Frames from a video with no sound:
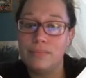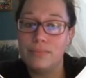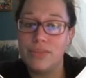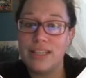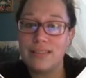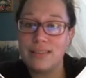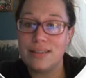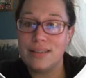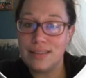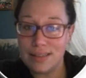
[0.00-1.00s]
This
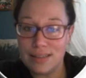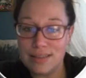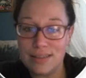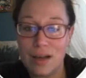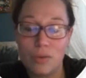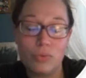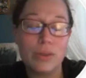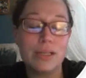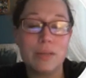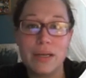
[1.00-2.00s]
is a
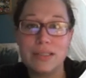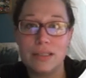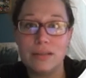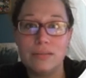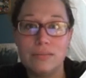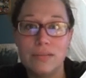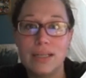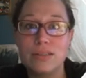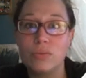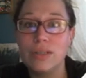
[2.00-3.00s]
really big deal.
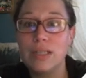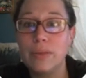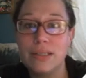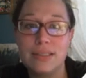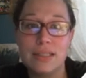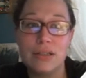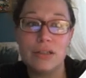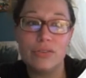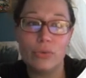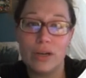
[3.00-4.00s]
It's a really big deal
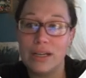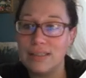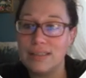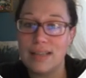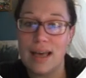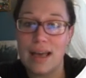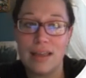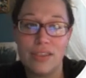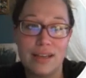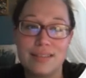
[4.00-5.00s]
if we're going to say
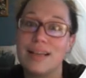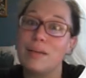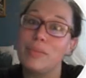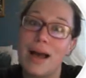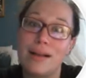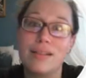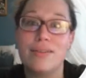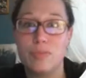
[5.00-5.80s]
things like Black Lives